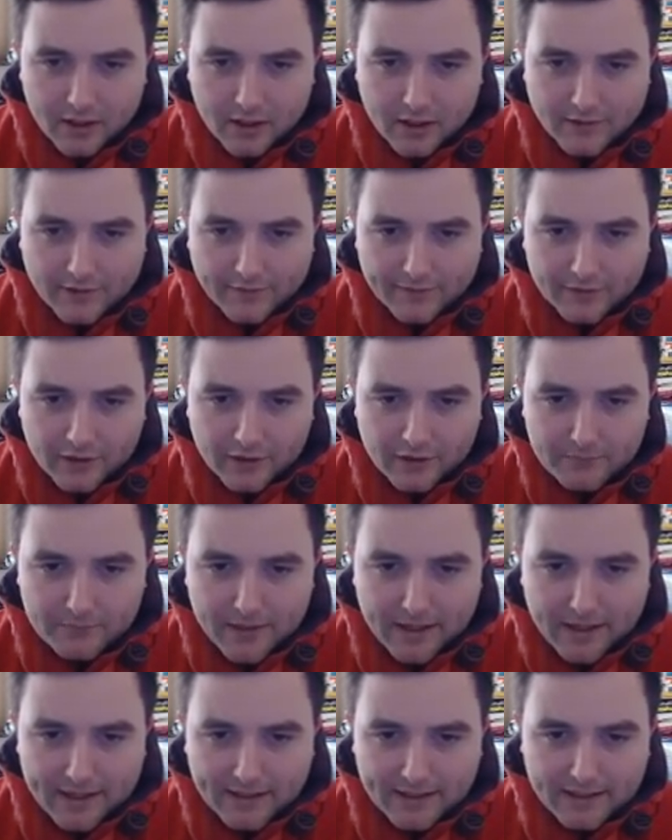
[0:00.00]
I'd have to come
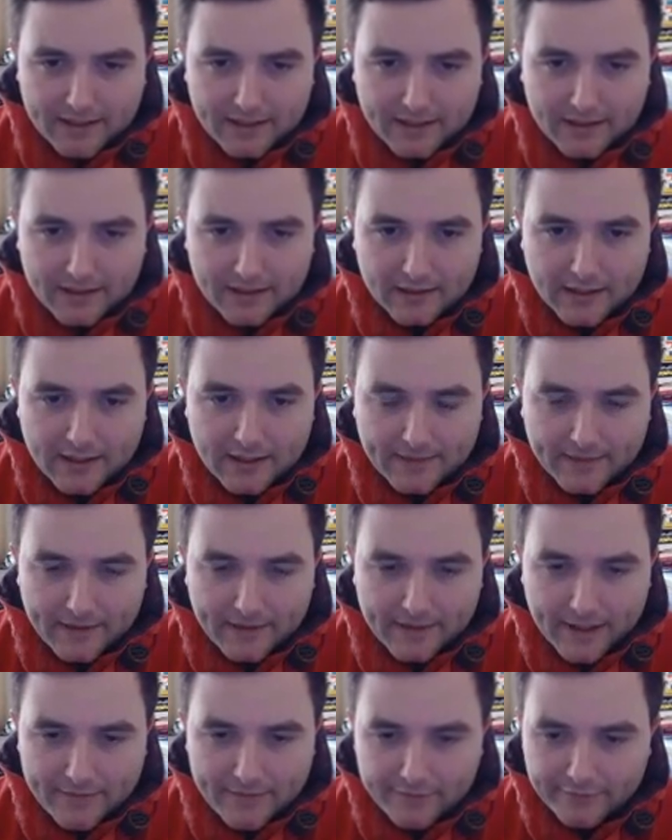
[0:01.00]
back here and
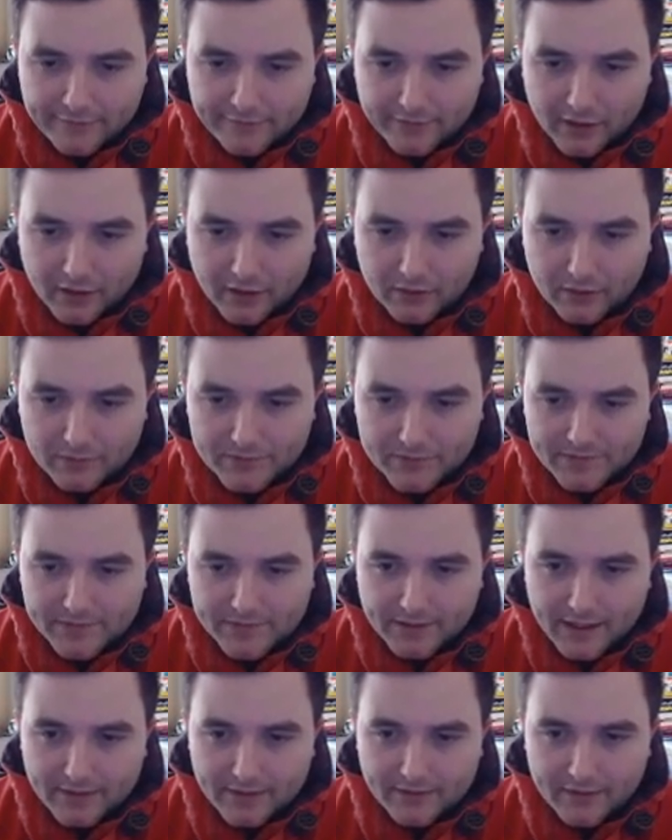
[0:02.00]
then everything holds
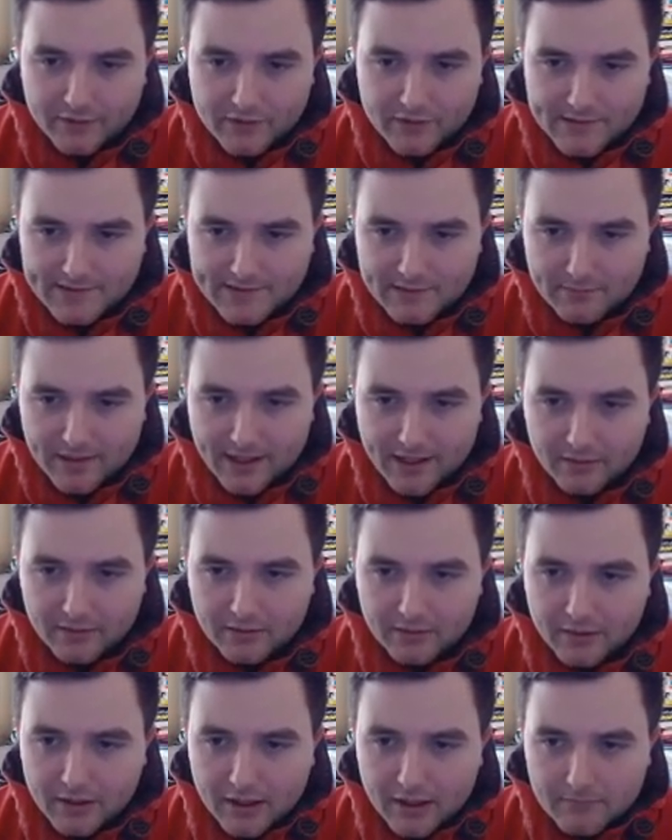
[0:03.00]
together just about.